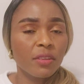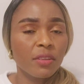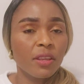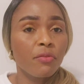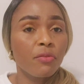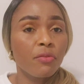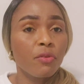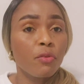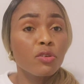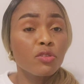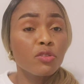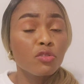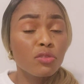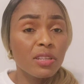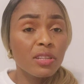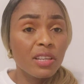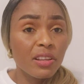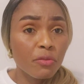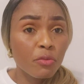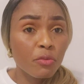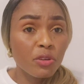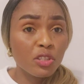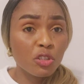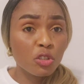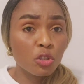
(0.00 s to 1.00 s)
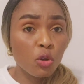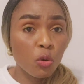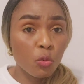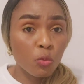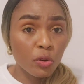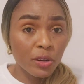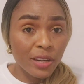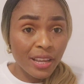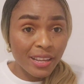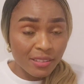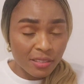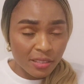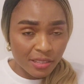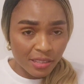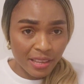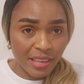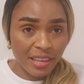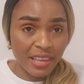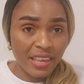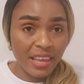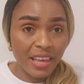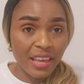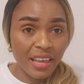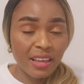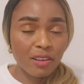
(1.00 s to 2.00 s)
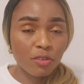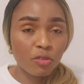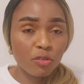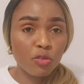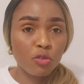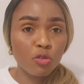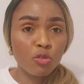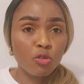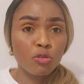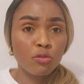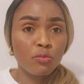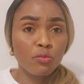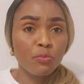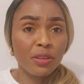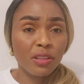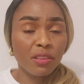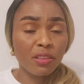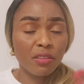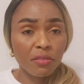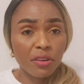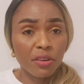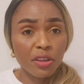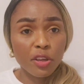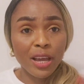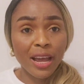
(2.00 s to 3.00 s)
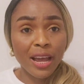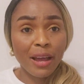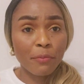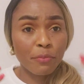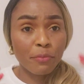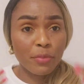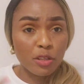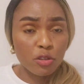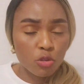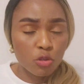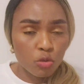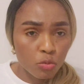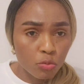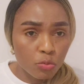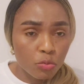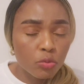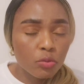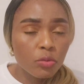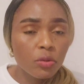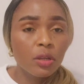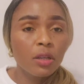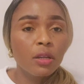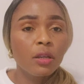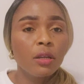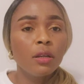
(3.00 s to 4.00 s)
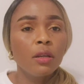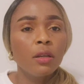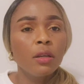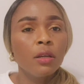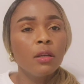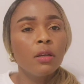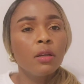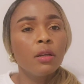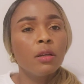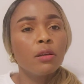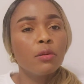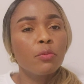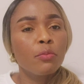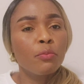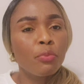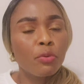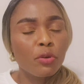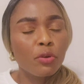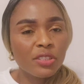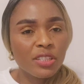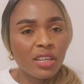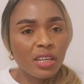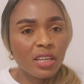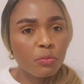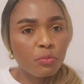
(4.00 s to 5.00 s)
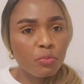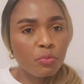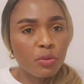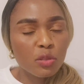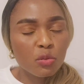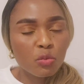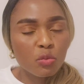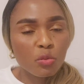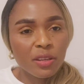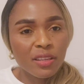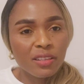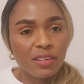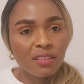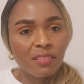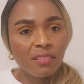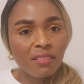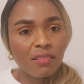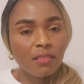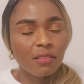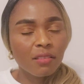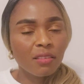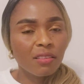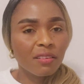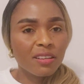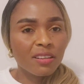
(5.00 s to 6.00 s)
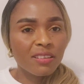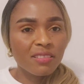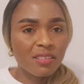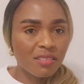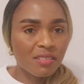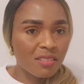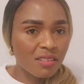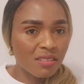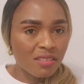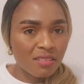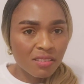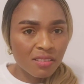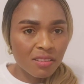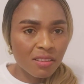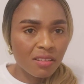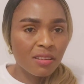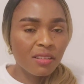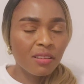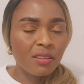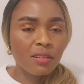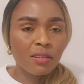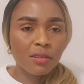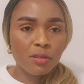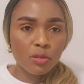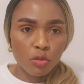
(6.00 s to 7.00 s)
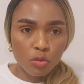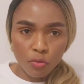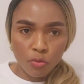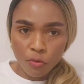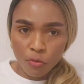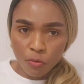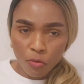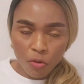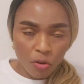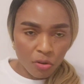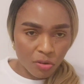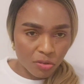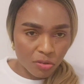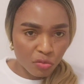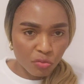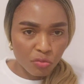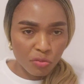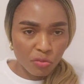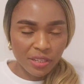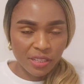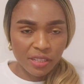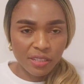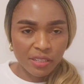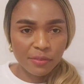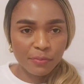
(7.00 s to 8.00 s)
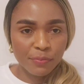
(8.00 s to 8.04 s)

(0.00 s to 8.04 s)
If you want to live with someone else here, it could be 3, it can be 2. Budget between 360 to 400.